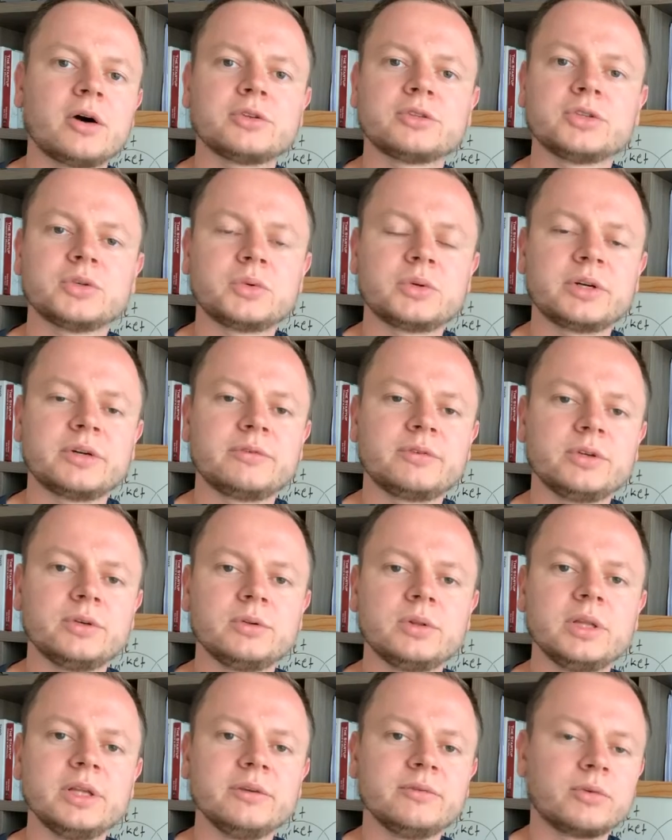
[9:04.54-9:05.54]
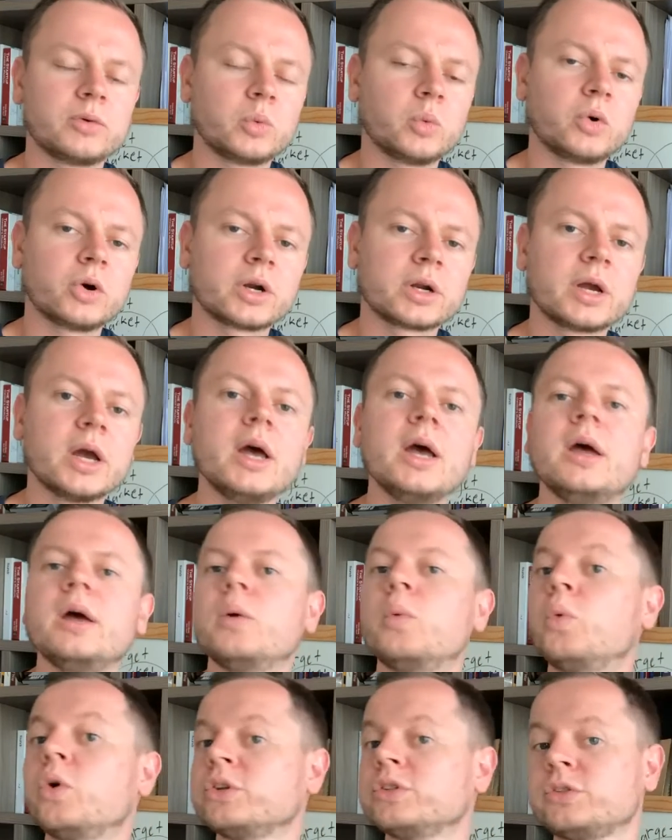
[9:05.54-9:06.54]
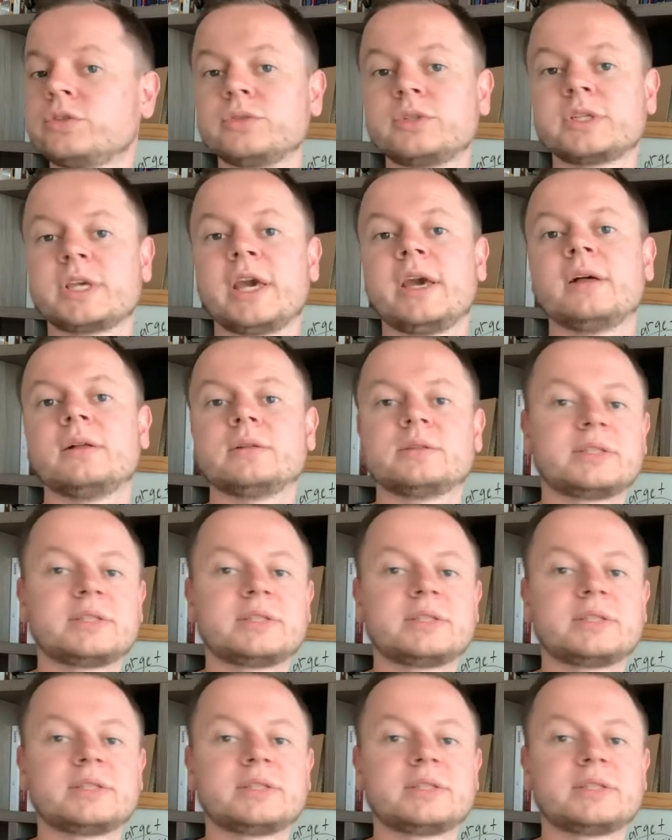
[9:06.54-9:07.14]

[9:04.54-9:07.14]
or wherever you live or work wants to scale.